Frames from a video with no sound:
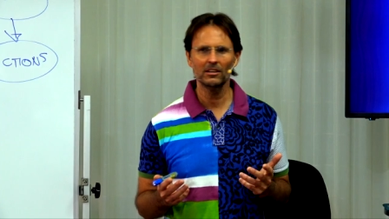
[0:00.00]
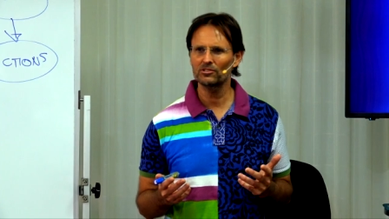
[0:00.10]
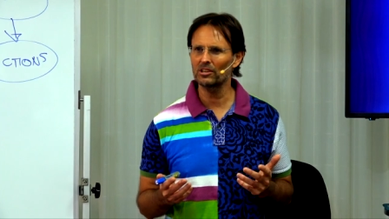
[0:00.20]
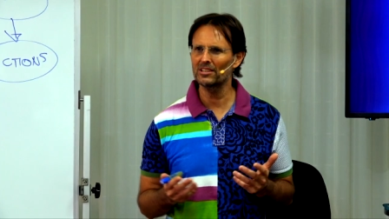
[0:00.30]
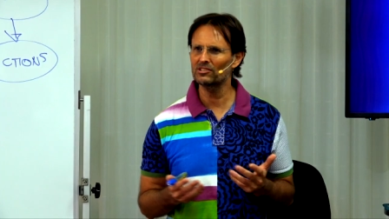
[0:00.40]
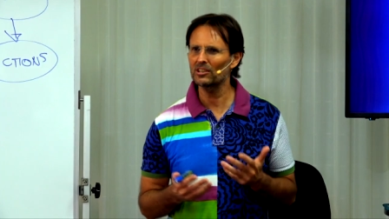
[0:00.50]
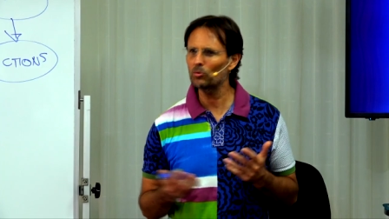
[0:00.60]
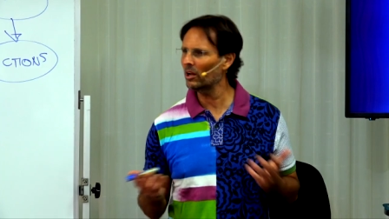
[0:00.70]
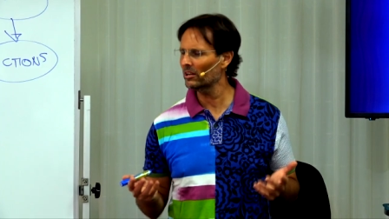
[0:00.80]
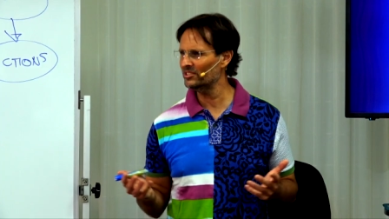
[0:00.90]
So there's
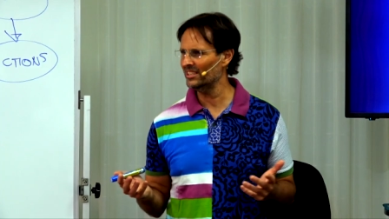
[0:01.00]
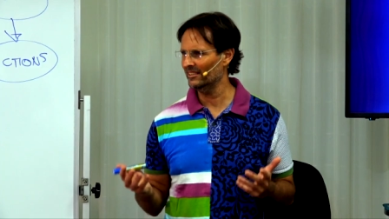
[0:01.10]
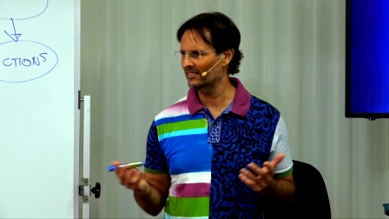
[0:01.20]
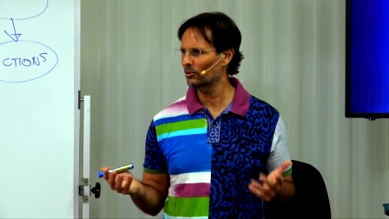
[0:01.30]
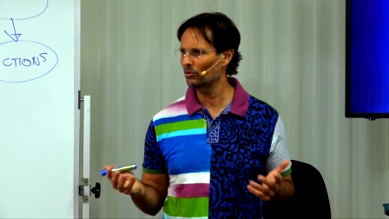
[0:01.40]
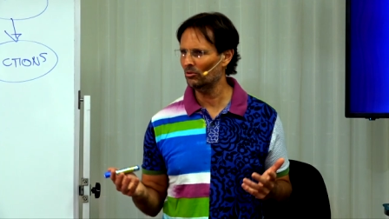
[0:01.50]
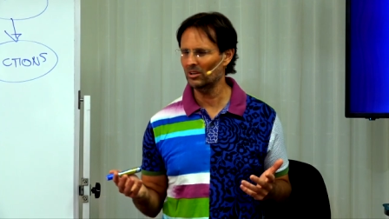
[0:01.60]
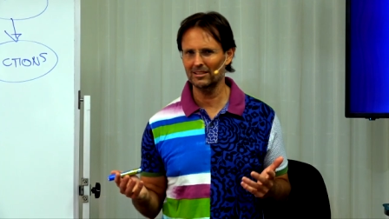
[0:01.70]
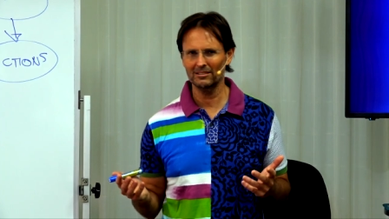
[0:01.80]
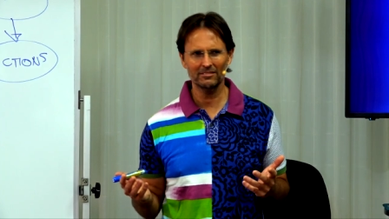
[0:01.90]
equality in the
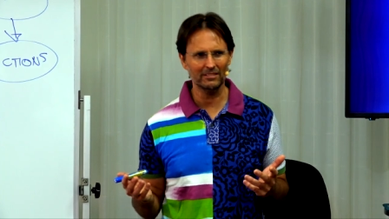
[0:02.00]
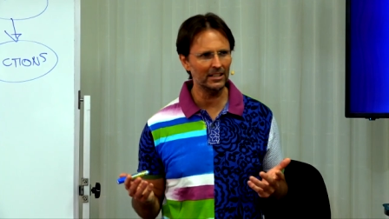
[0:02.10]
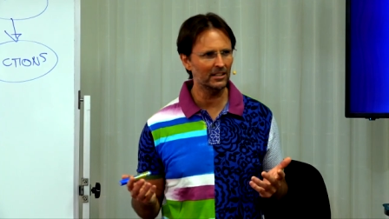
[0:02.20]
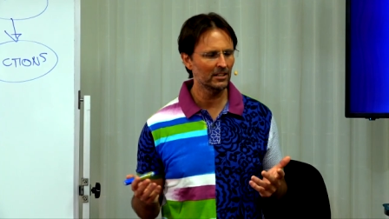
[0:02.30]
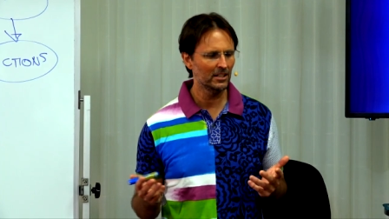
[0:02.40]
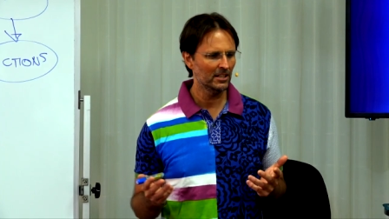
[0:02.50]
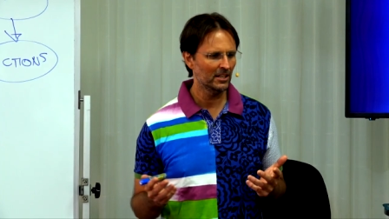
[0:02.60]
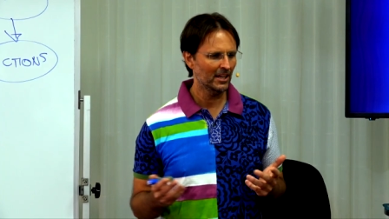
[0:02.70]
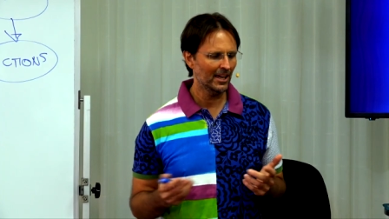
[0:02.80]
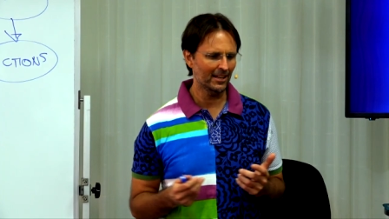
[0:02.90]
law, right?
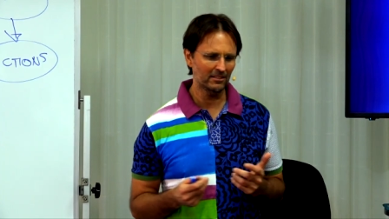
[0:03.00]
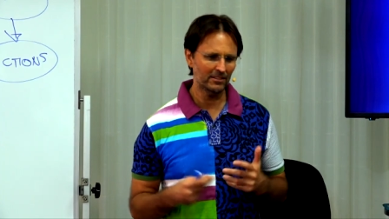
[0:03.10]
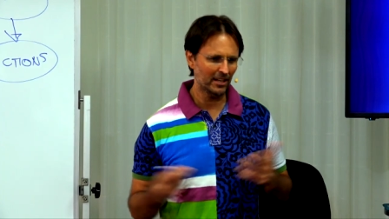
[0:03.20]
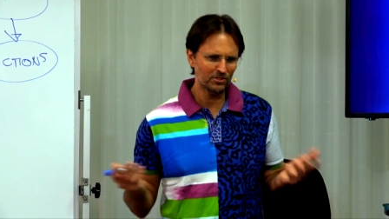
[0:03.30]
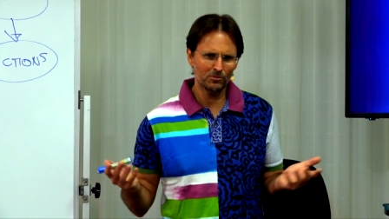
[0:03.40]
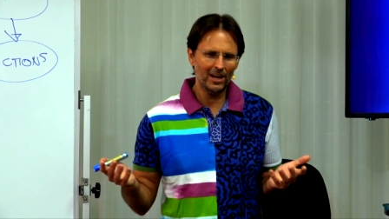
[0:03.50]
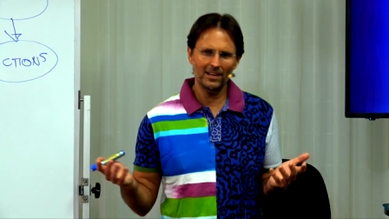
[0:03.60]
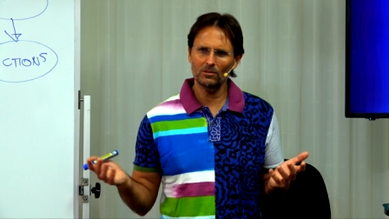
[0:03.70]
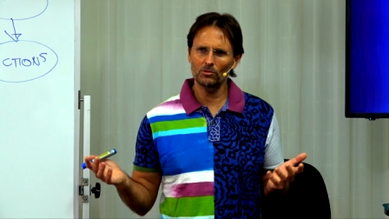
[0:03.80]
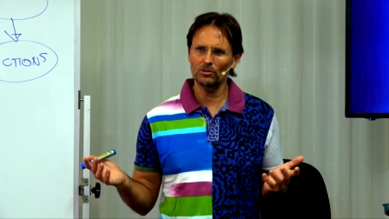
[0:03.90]
And that's the
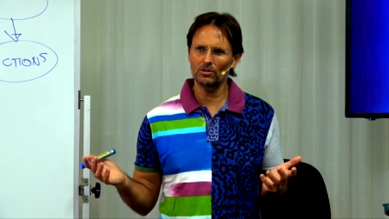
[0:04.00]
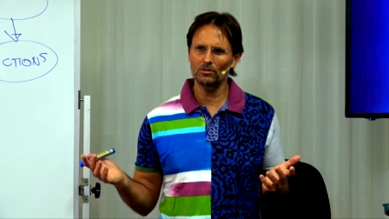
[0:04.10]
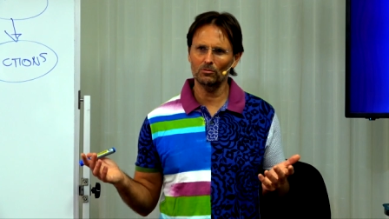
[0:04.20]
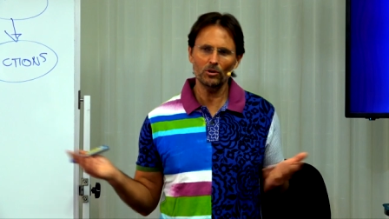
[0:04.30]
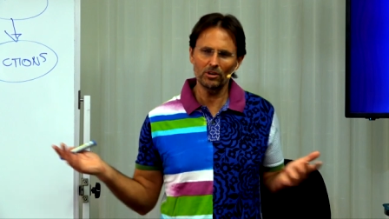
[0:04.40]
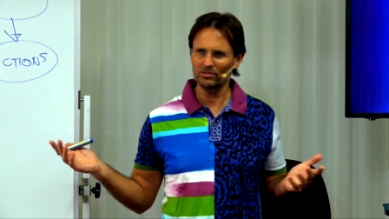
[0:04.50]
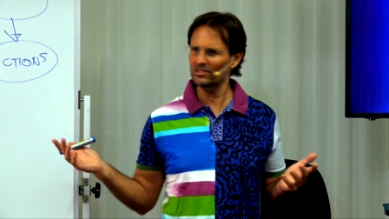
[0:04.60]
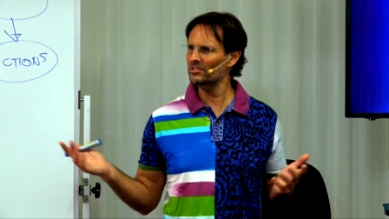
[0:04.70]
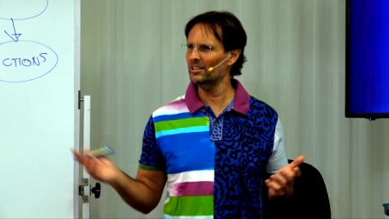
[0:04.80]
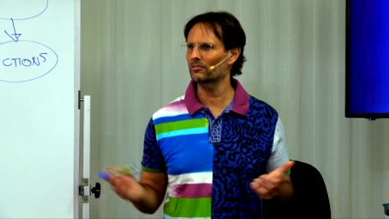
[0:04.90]
way the law works,
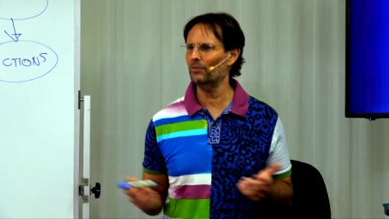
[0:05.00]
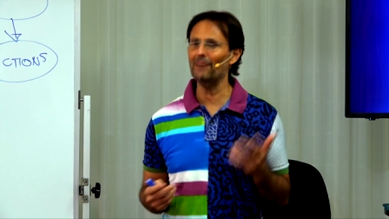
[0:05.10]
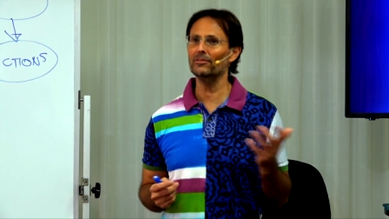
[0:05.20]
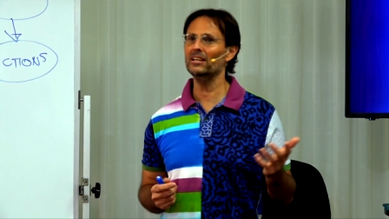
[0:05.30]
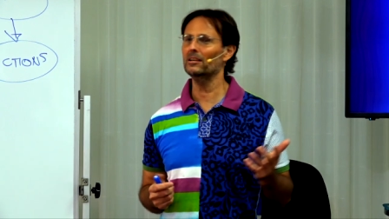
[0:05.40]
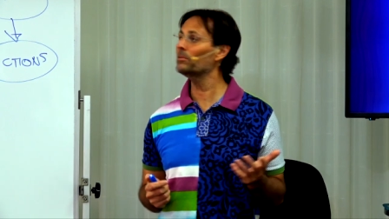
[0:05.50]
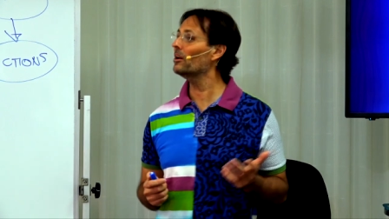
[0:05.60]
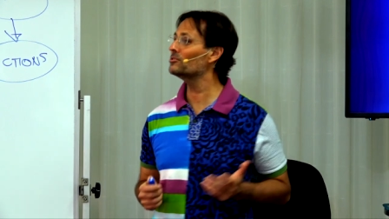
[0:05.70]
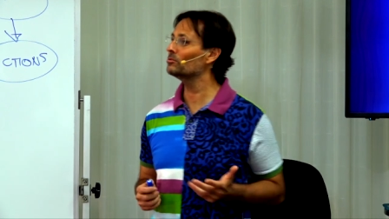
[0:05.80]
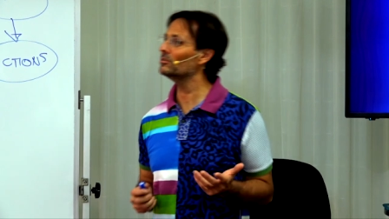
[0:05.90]
isn't it? Gravity
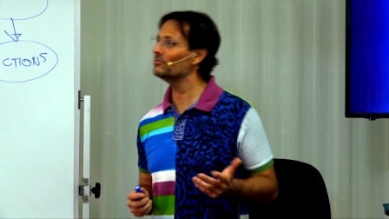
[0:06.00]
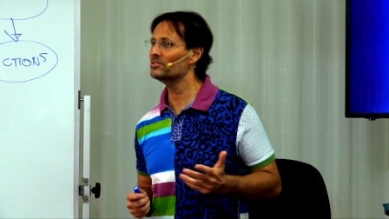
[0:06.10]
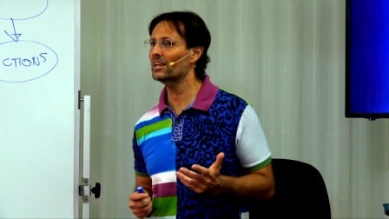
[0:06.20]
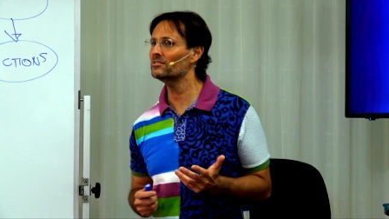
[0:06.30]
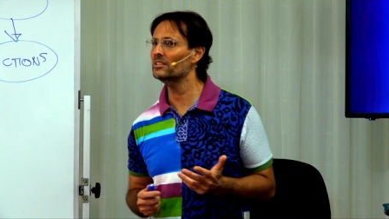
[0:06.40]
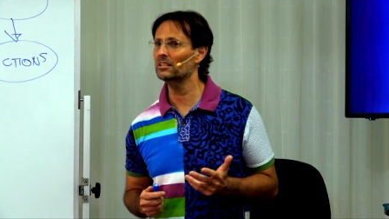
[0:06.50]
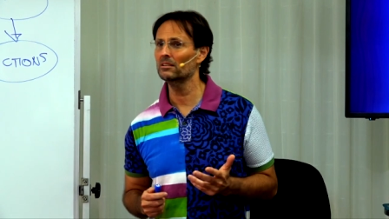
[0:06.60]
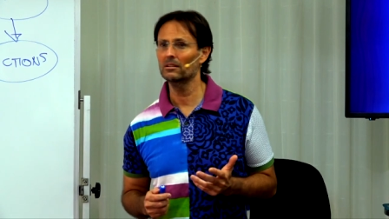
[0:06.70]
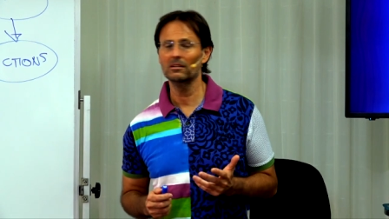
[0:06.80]
applies to all of us, doesn't it?